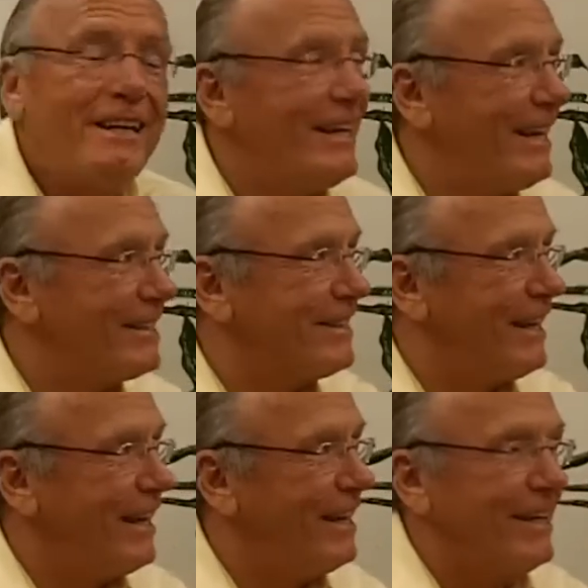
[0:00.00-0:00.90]
And
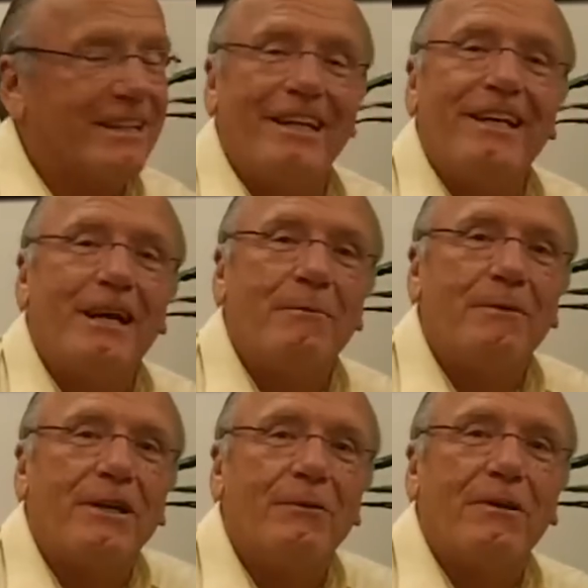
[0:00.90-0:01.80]
today, again, I'm
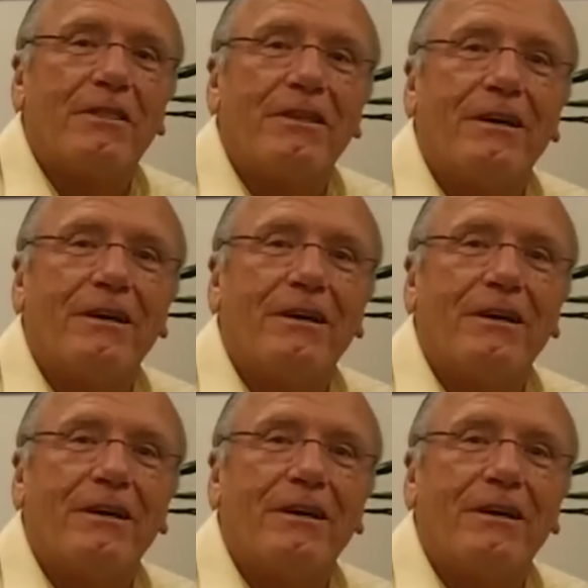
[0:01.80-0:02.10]
here with